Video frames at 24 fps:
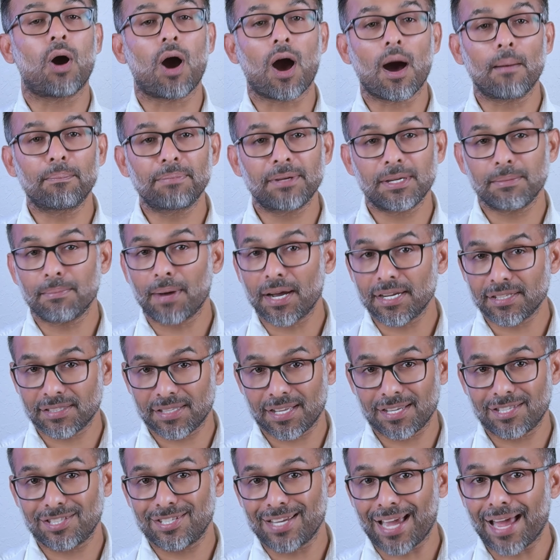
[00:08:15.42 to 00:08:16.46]
to
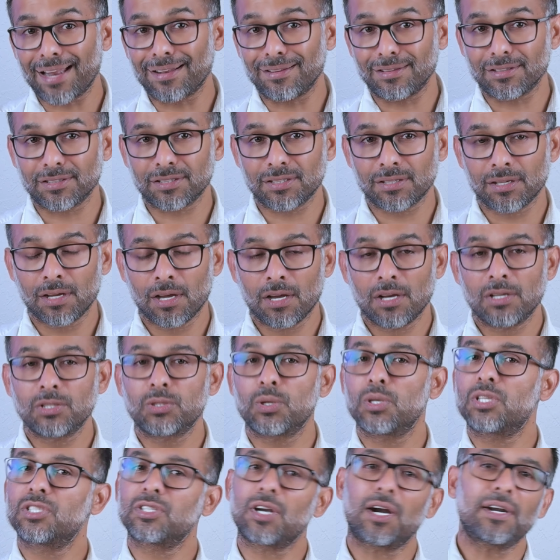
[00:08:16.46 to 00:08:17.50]
optimize their channels.
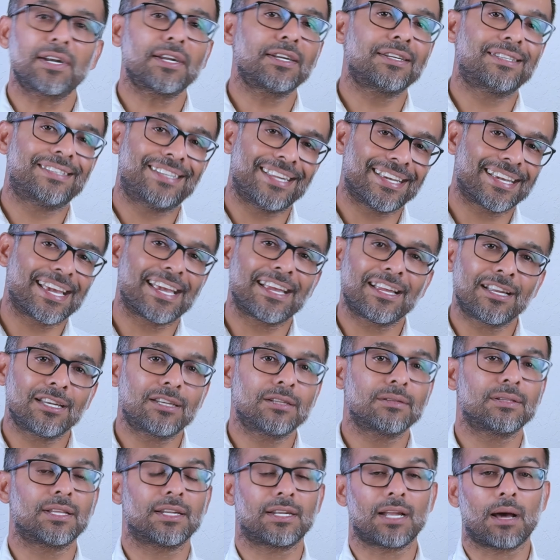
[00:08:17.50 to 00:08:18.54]
So I started digging
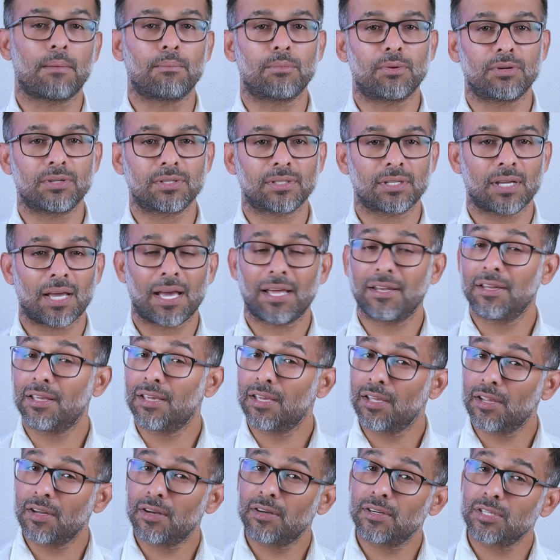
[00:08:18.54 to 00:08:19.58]
into the numbers, and
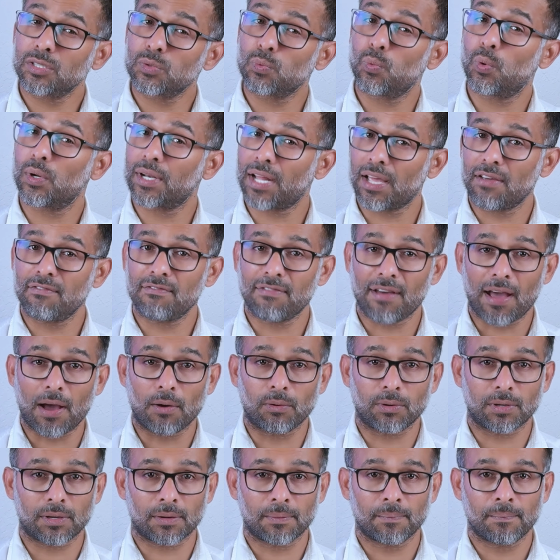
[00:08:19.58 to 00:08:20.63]
here is what I
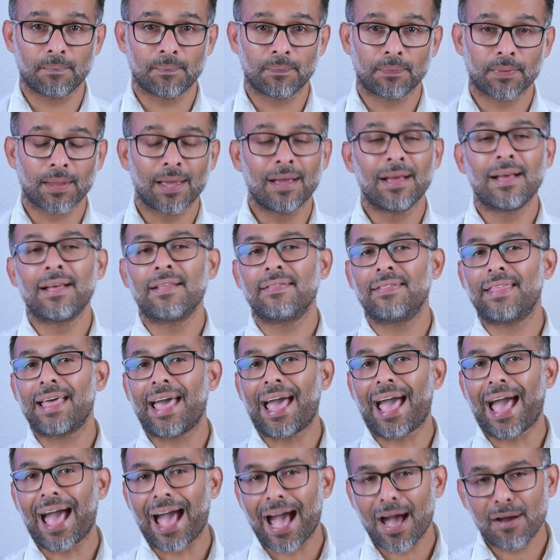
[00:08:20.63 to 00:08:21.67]
found.
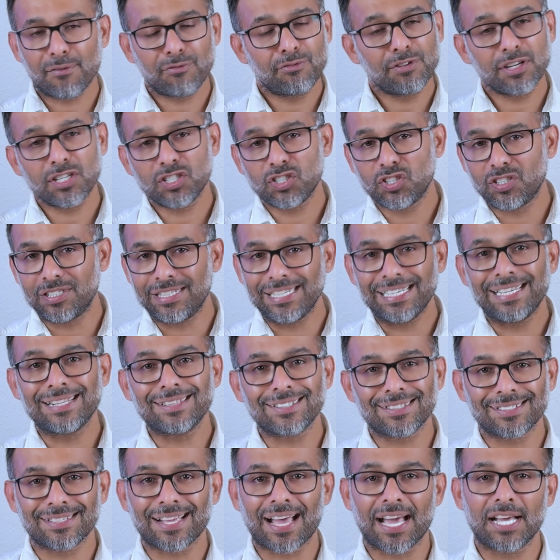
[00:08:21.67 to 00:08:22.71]
The average
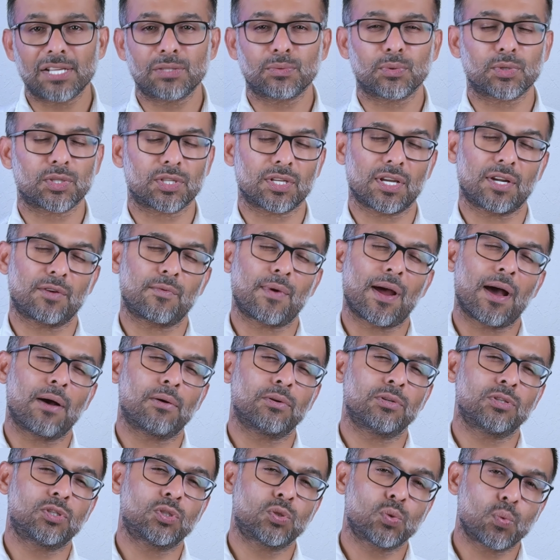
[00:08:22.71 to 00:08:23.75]
deal size was
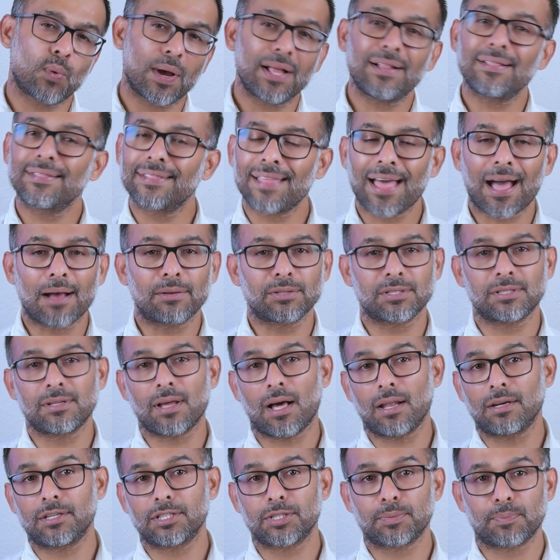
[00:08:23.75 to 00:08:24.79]
around
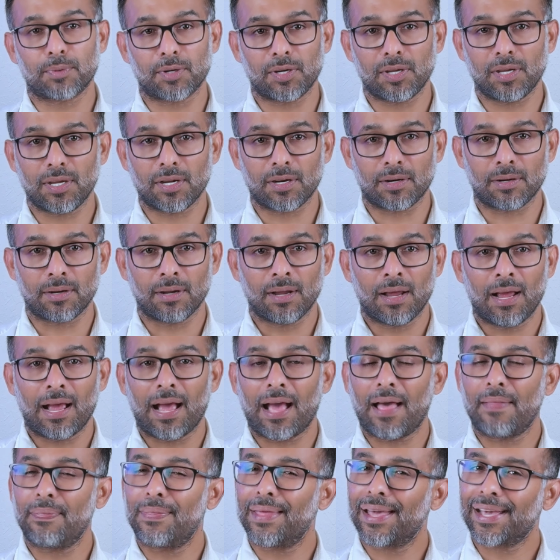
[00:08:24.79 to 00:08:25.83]
$12,000 per year,
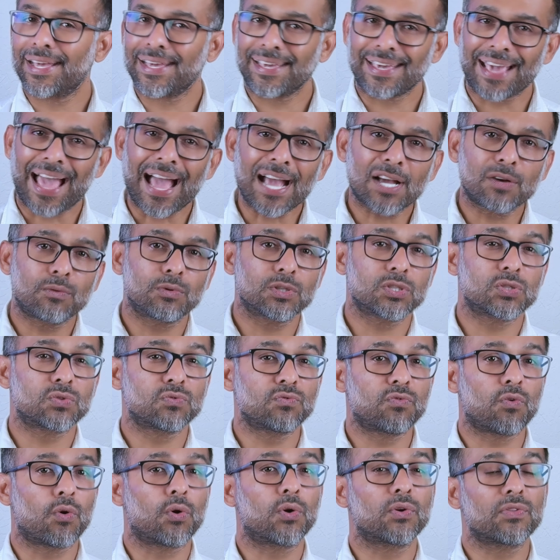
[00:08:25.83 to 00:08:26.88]
and the CAC was
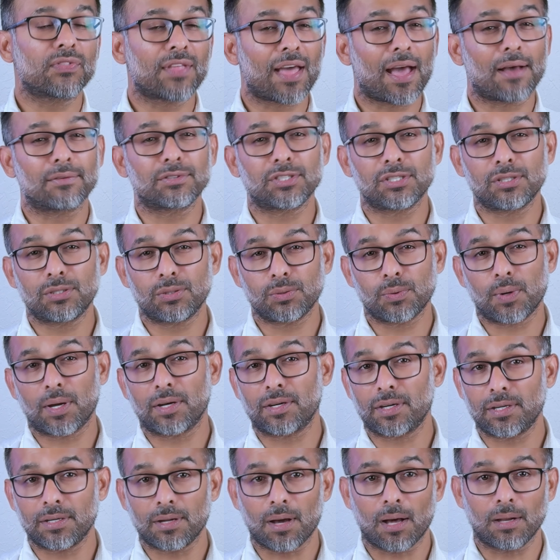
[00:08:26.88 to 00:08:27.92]

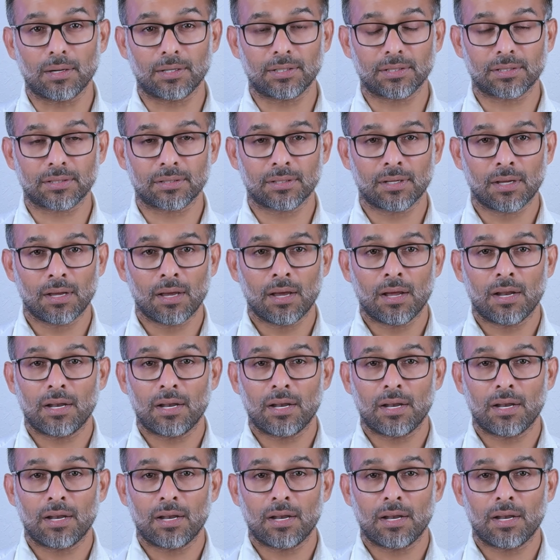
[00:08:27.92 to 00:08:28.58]
$4,200.